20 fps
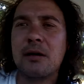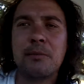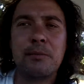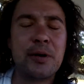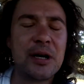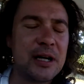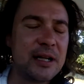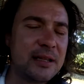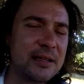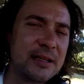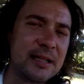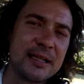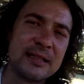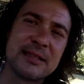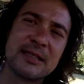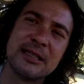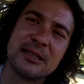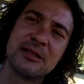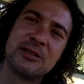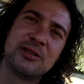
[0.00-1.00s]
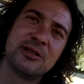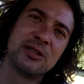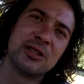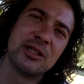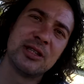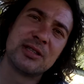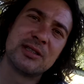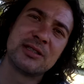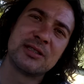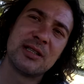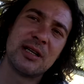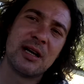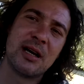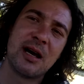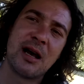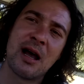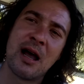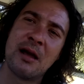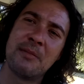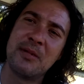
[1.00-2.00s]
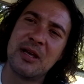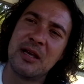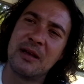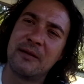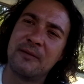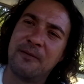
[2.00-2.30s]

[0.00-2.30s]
But this is just, I mean,